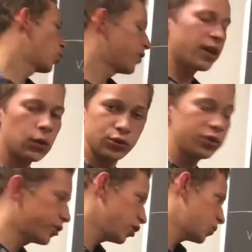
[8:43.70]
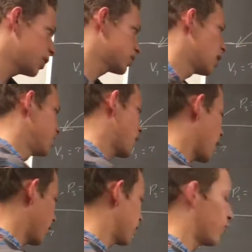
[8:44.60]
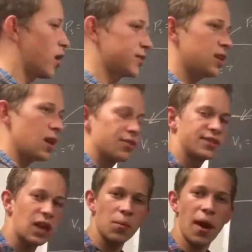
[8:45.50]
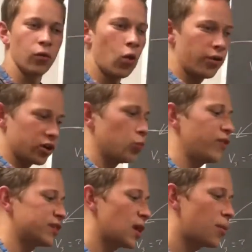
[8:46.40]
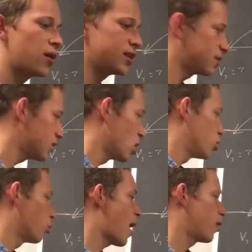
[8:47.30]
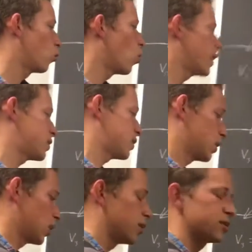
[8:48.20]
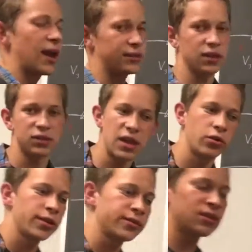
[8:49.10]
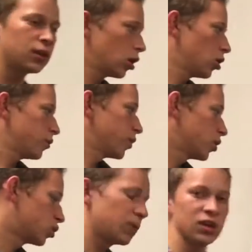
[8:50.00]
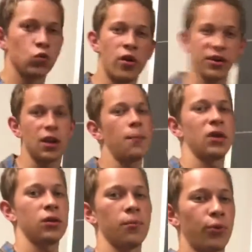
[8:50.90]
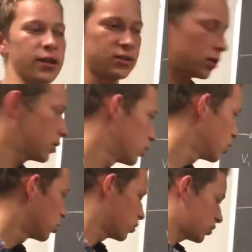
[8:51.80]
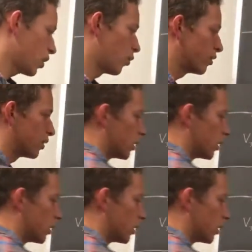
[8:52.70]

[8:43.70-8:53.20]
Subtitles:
why they're equal to each other is because the area and the velocity, the same amount of water is moving the same amount of distance no matter what size the container is, just because water cannot be compressed. So